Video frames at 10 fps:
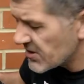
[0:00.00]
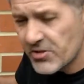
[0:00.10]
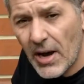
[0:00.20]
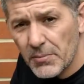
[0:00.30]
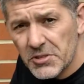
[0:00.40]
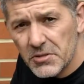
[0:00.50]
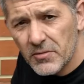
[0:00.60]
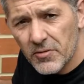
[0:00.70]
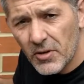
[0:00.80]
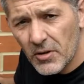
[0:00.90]
straps
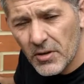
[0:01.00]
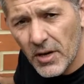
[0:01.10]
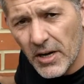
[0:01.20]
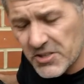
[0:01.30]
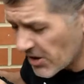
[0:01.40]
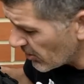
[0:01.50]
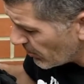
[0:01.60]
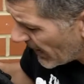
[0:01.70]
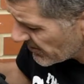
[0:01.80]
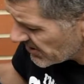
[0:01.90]
for external
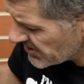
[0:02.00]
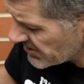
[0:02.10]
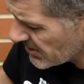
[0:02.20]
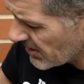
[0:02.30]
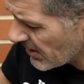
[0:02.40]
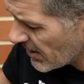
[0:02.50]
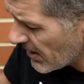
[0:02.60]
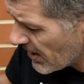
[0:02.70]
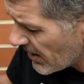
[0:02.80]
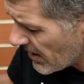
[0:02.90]
pouches
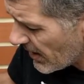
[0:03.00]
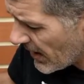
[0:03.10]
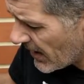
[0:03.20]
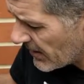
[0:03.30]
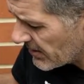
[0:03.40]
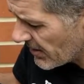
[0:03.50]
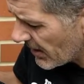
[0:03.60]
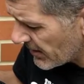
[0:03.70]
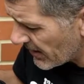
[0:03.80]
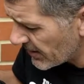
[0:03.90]
and
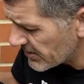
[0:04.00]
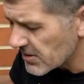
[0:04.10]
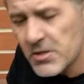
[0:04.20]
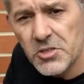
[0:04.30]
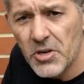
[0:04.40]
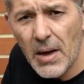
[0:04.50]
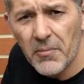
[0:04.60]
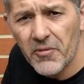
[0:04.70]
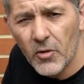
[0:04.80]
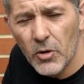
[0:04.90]
another strap
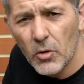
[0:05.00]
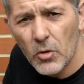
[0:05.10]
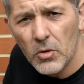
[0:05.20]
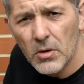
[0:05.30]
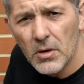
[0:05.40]
for your